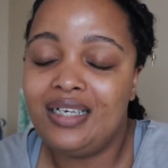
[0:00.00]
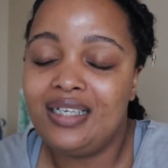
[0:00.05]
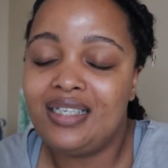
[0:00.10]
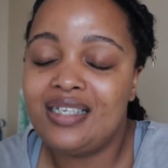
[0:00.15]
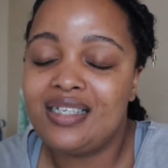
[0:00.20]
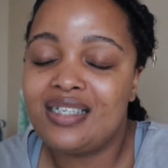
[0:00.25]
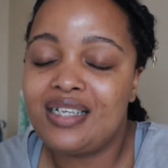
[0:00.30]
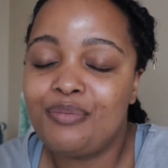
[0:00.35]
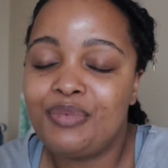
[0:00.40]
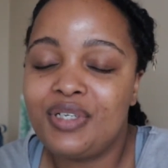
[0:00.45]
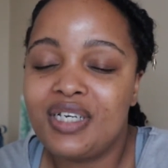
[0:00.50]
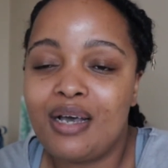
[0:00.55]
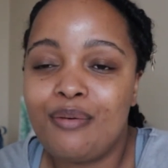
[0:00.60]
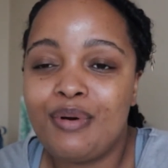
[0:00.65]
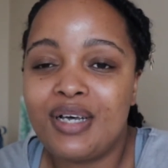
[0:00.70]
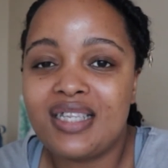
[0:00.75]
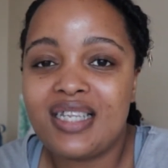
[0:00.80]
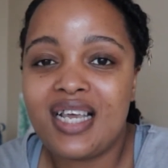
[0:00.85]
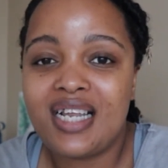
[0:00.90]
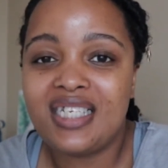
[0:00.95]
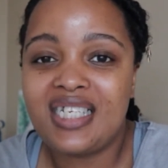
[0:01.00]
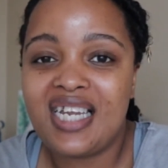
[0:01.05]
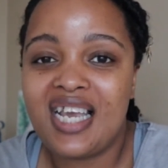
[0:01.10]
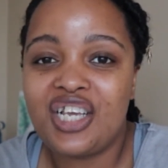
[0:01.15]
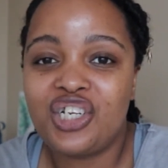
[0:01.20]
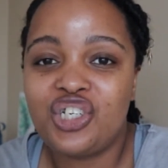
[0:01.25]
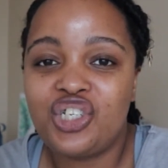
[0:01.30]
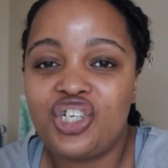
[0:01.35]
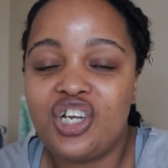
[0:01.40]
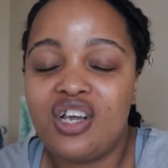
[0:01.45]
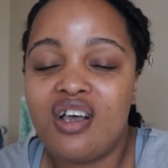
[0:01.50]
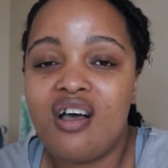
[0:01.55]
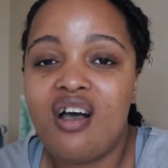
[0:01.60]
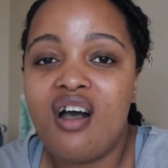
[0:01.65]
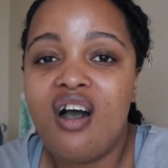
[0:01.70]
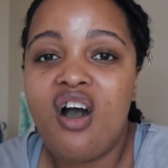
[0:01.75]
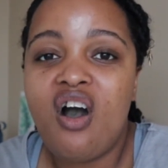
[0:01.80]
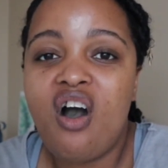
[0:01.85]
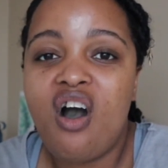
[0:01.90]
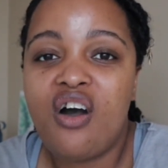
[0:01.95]
there's something about that texture
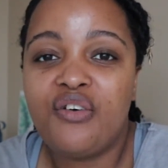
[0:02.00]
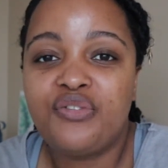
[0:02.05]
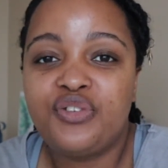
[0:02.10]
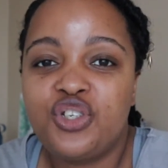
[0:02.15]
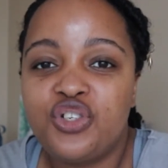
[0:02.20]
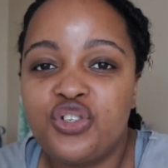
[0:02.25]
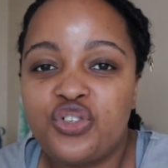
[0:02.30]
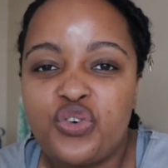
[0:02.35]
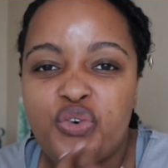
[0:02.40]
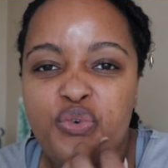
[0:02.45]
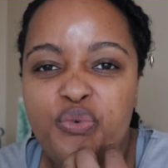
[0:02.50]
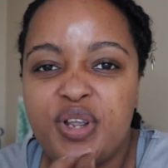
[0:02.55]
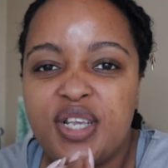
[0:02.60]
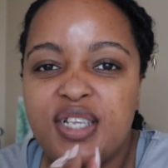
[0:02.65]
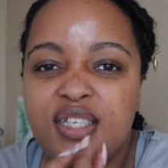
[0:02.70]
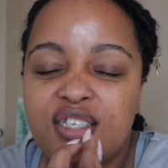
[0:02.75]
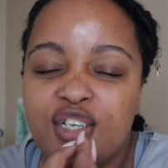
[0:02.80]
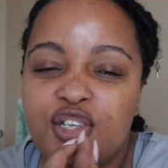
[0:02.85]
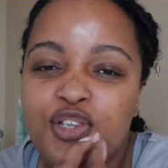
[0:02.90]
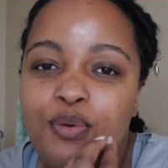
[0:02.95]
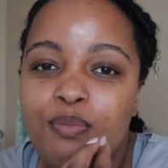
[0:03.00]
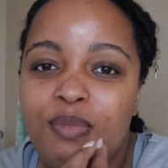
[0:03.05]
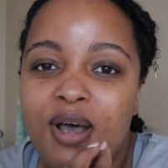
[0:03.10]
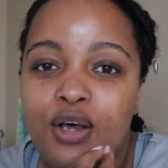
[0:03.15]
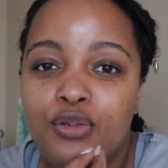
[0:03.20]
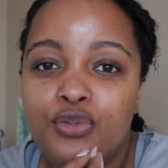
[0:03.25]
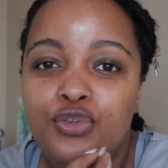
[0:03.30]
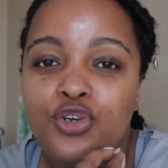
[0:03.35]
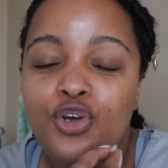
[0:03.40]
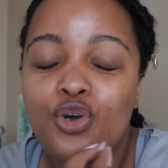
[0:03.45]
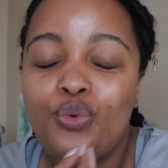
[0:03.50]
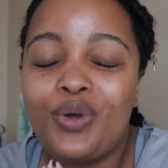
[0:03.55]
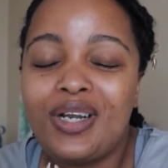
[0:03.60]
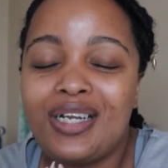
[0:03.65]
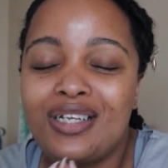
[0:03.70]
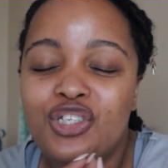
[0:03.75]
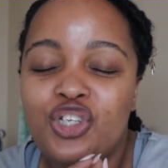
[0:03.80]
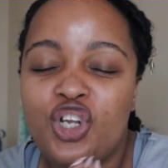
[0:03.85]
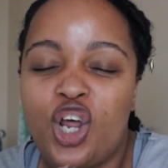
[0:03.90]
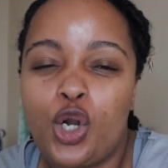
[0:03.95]
of just greens in your mouth. You know, when
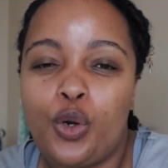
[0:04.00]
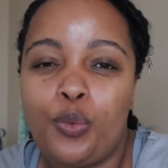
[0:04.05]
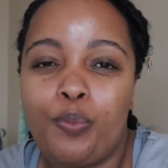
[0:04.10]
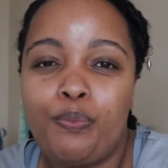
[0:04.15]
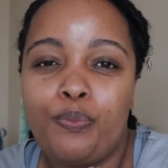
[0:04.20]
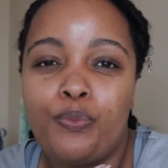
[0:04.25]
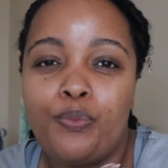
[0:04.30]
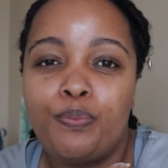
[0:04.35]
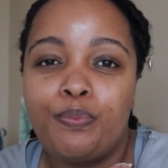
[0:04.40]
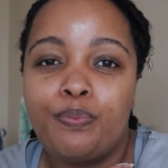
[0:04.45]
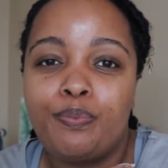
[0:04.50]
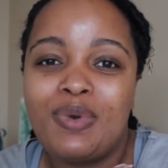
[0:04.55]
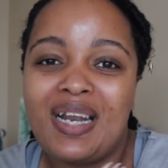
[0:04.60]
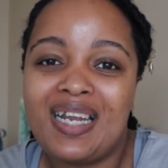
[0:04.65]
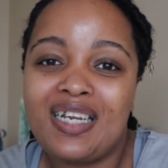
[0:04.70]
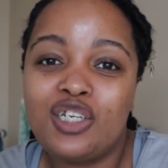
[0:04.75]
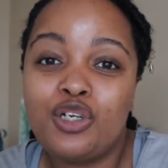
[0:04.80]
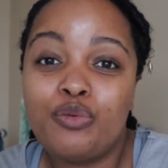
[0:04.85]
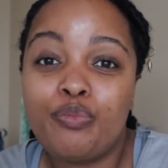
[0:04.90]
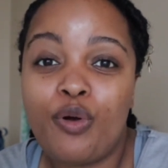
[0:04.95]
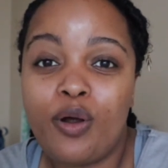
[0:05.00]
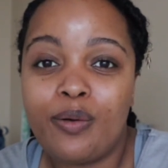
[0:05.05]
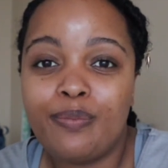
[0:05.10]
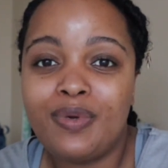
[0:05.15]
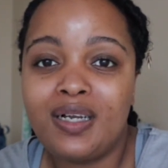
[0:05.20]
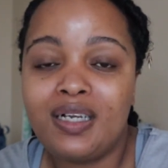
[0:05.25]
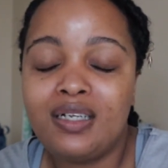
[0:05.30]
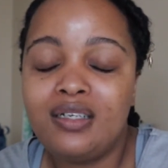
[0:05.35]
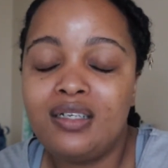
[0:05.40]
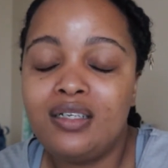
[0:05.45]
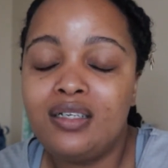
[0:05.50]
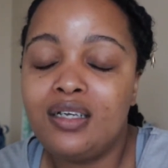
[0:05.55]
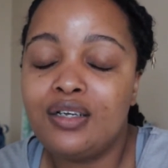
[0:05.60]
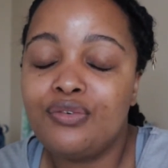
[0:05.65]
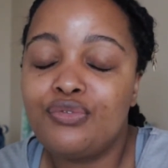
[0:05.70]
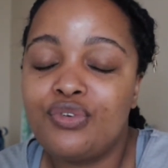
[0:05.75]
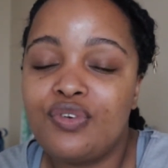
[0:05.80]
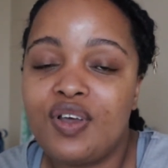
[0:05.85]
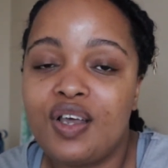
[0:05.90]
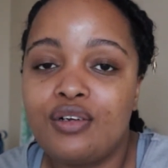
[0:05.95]
it's not blended properly,
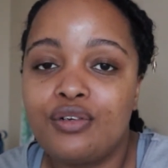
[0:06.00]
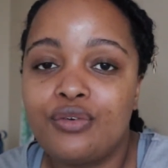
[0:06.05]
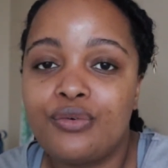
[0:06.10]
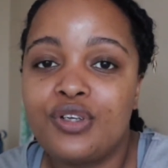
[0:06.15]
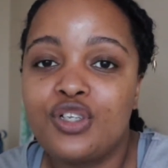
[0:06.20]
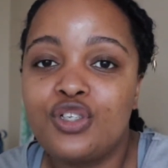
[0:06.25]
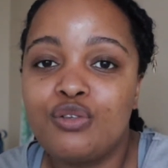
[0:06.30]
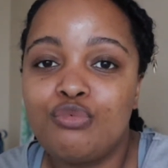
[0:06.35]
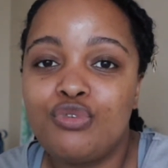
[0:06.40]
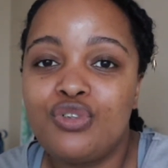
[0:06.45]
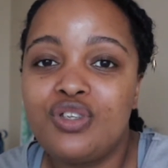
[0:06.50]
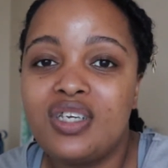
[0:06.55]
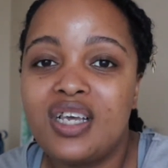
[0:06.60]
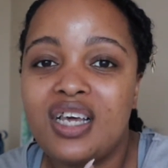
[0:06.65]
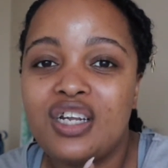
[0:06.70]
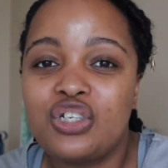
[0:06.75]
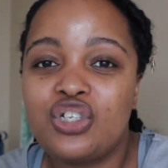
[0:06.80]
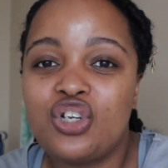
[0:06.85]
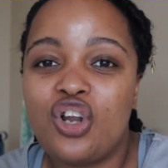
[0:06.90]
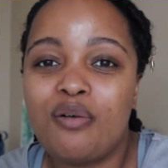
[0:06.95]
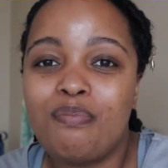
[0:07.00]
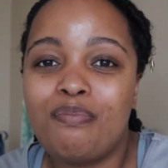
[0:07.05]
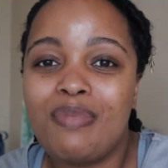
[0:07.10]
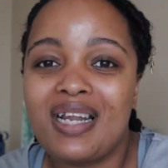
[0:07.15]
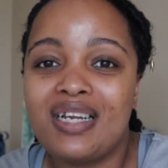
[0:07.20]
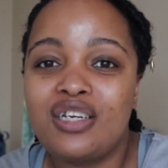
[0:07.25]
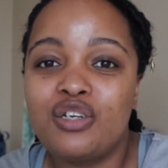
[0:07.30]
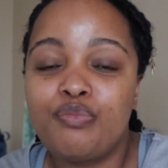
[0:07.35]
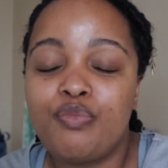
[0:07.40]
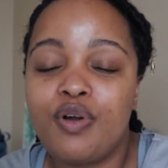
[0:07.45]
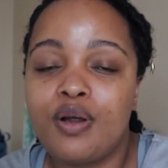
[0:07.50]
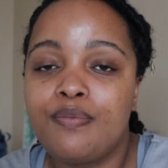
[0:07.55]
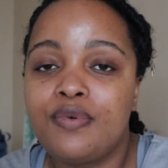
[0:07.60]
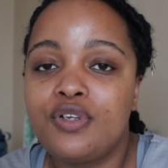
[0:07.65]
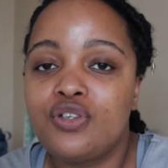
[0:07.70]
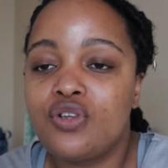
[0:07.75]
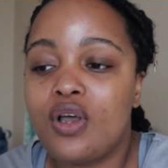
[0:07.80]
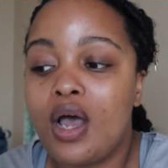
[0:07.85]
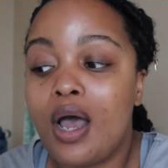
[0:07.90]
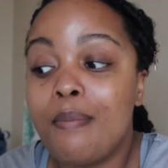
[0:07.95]
if you had a green smoothie and it's not blended properly.
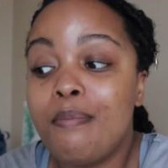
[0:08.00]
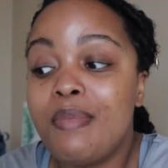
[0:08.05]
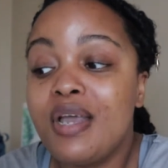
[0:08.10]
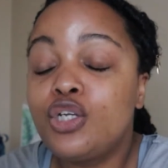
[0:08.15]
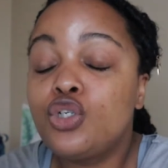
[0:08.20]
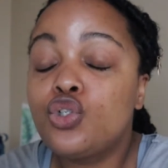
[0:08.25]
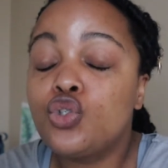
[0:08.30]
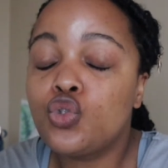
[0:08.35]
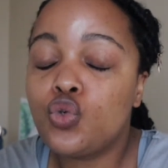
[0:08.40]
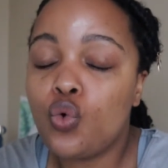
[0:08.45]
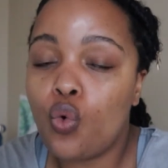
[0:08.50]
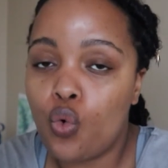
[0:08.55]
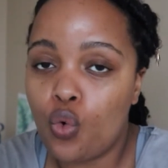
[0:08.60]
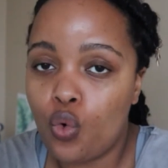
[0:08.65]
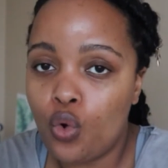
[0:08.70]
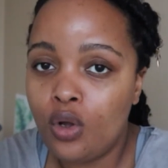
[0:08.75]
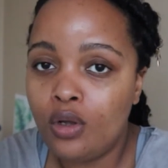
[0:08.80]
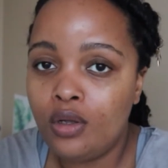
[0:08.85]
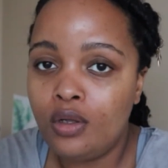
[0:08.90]
So I made sure